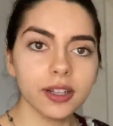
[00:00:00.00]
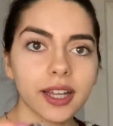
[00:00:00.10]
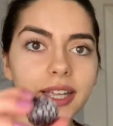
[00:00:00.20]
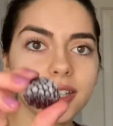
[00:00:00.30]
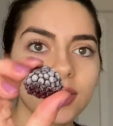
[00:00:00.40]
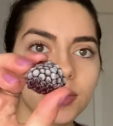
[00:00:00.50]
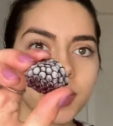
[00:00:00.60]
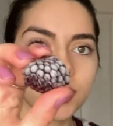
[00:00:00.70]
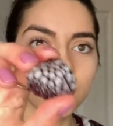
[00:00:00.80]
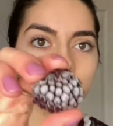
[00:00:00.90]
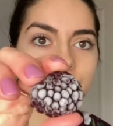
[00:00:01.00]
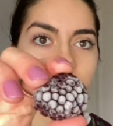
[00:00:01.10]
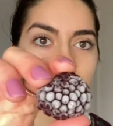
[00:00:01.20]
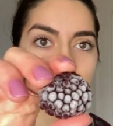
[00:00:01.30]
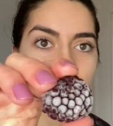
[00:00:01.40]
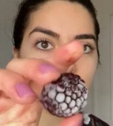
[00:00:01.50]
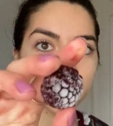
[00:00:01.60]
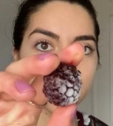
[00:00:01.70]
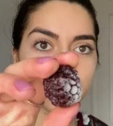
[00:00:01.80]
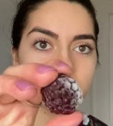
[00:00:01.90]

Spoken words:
Like, oh my gosh, that is so cute,